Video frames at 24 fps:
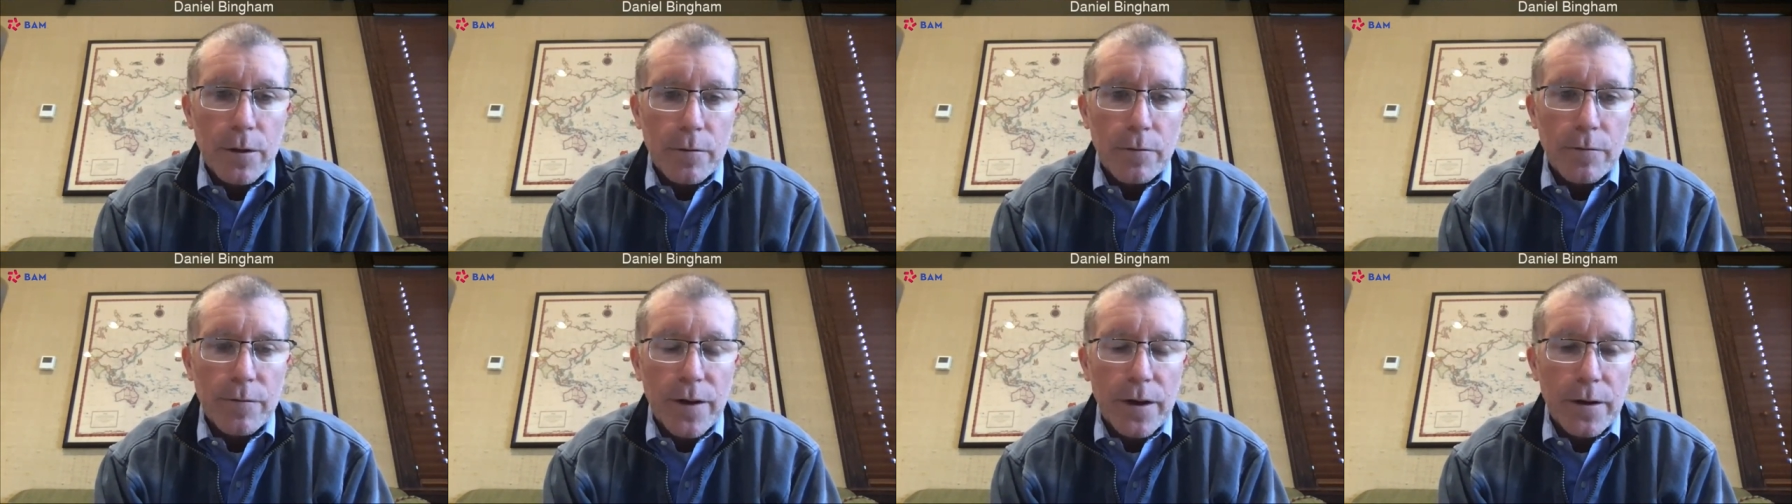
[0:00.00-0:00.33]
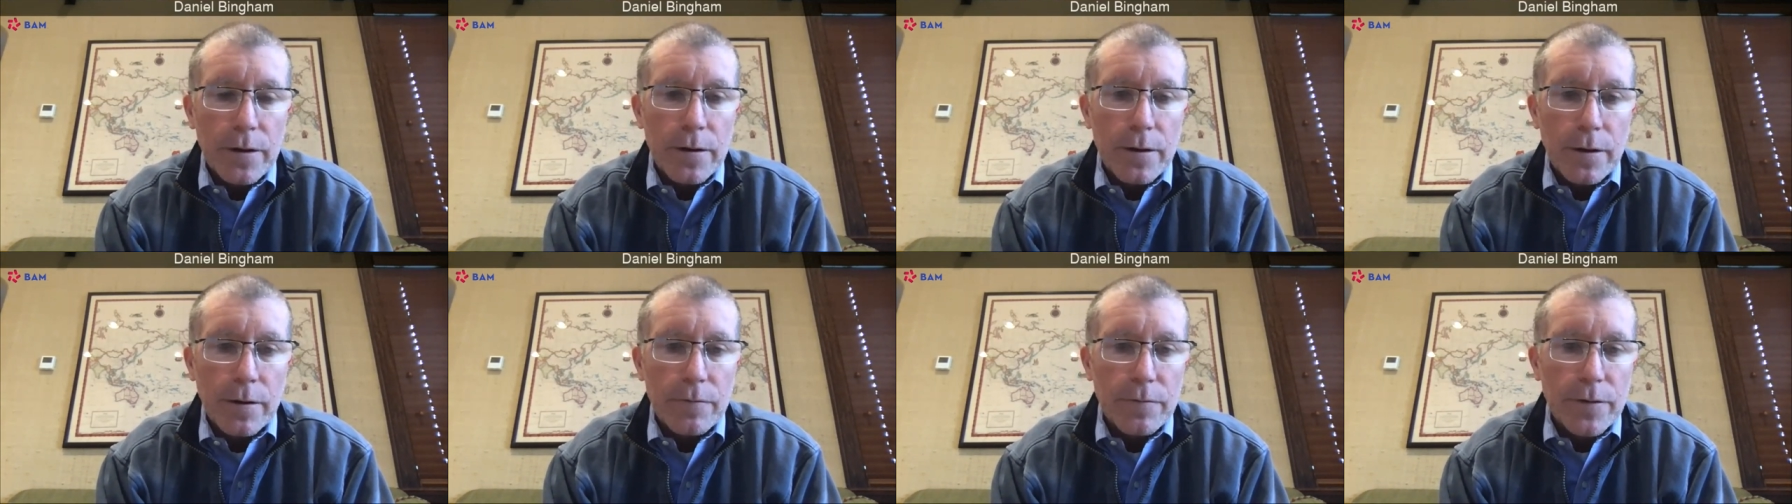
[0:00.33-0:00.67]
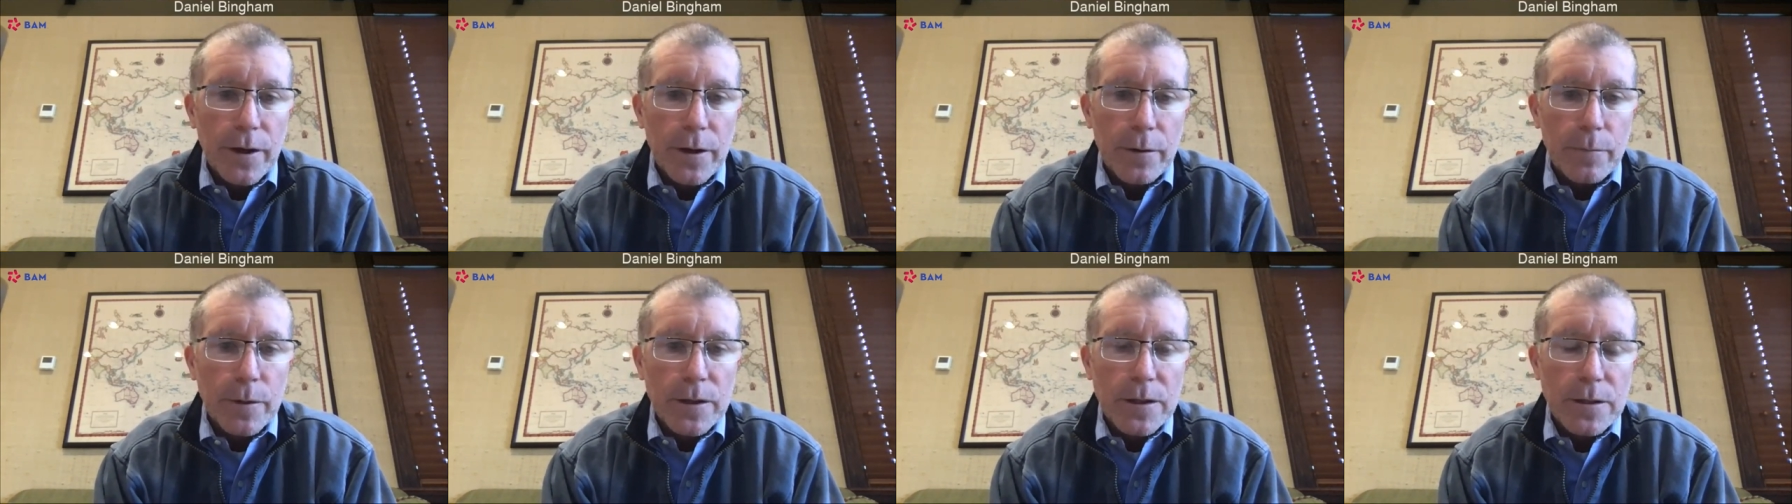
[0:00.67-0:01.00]
are, are
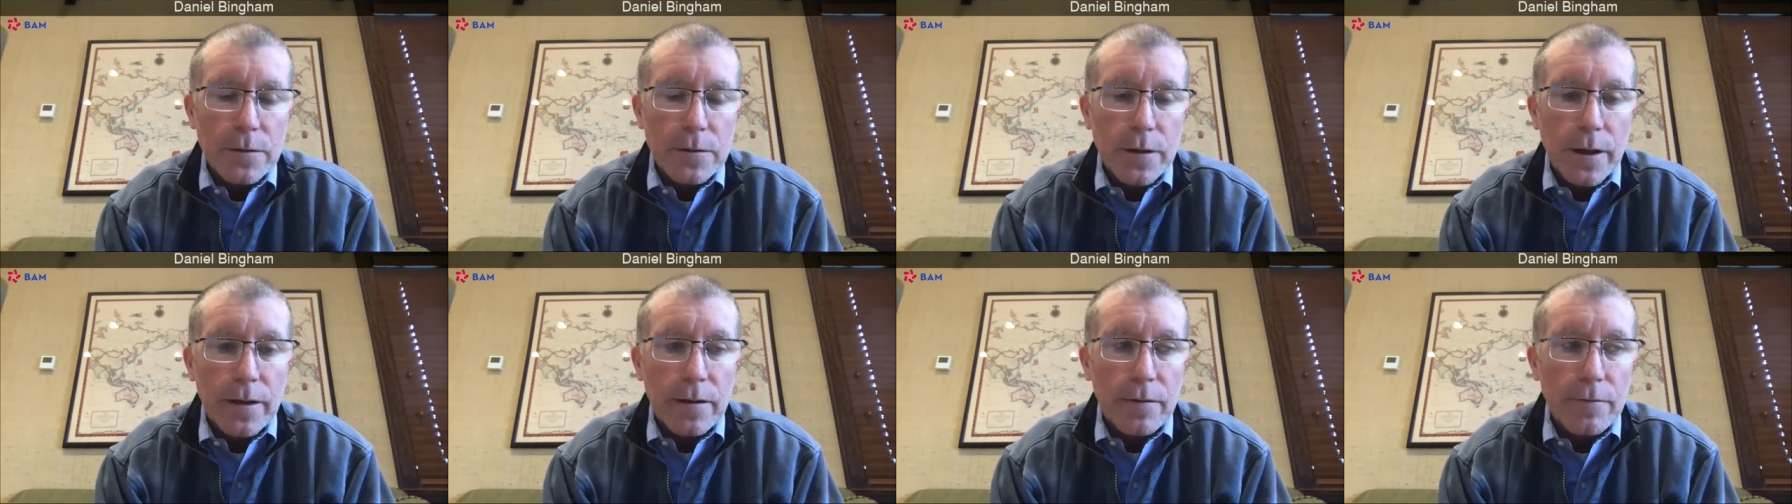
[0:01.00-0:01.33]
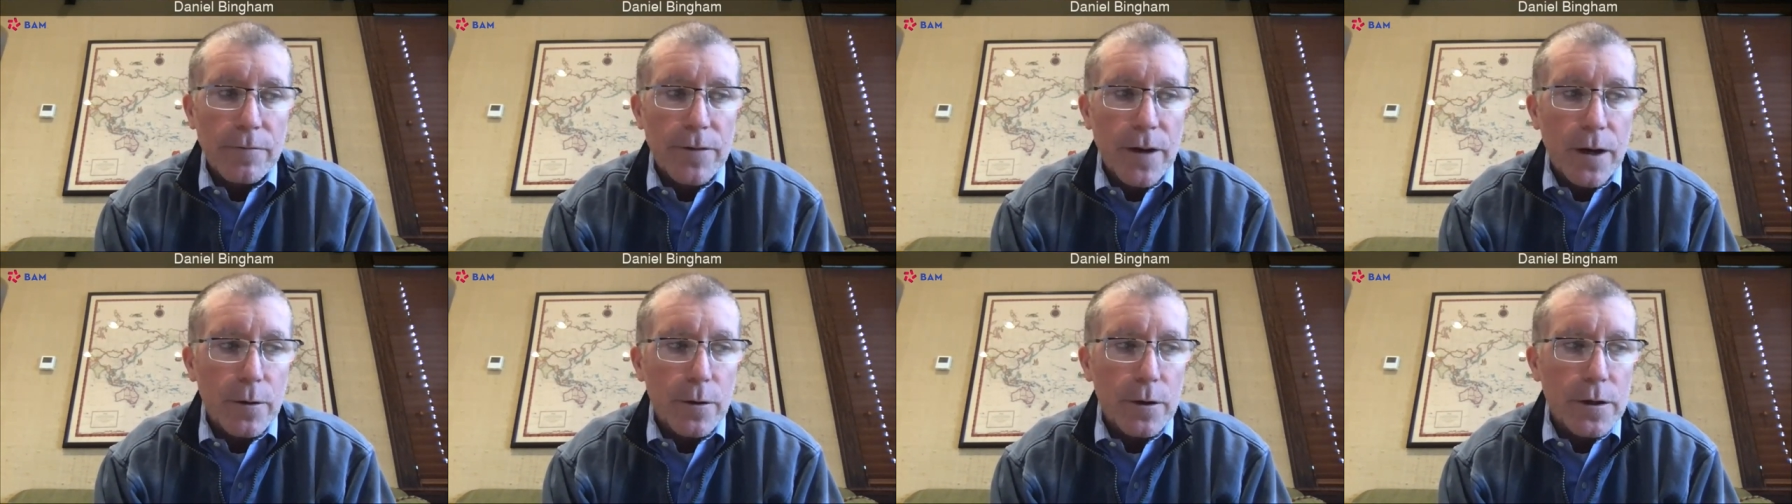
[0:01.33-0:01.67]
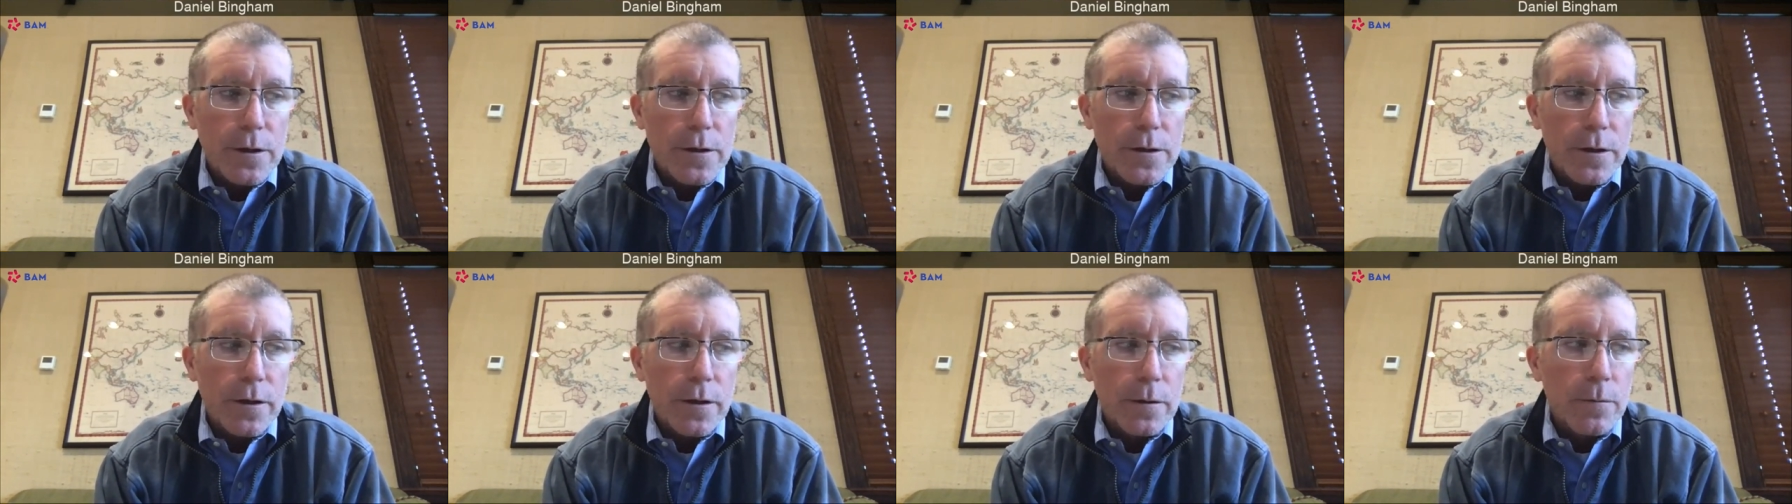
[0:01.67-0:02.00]
very much looking forward
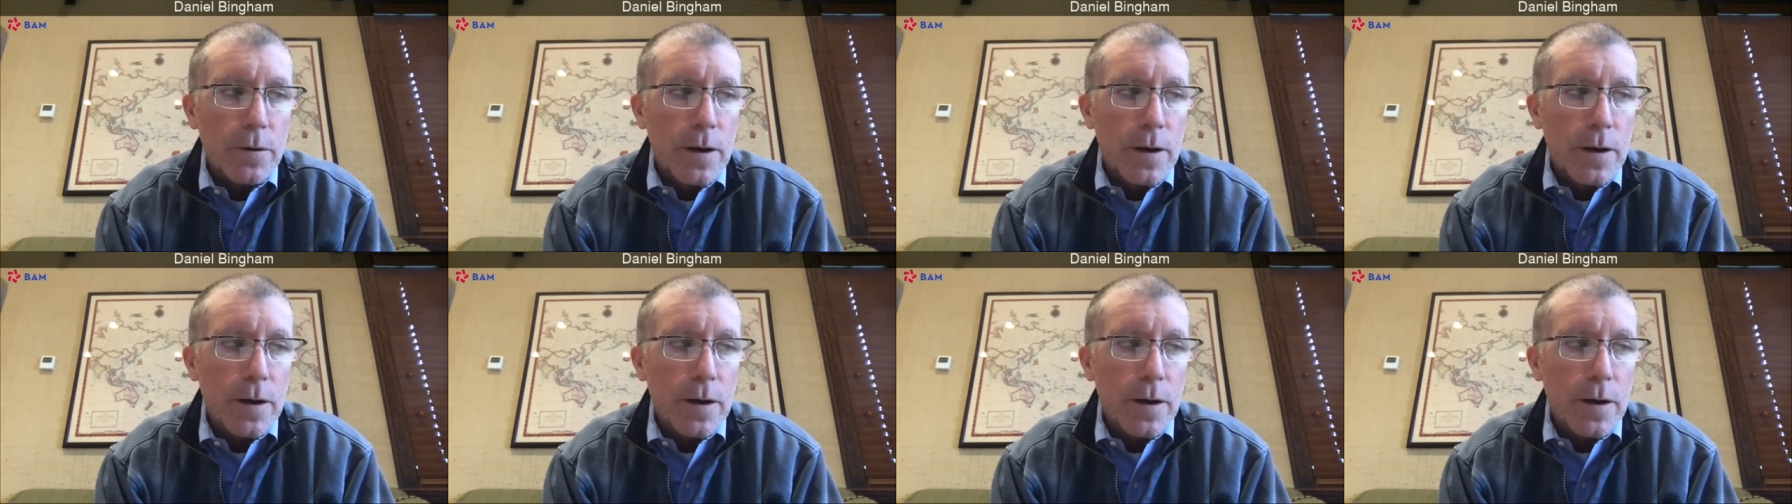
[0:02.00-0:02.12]
to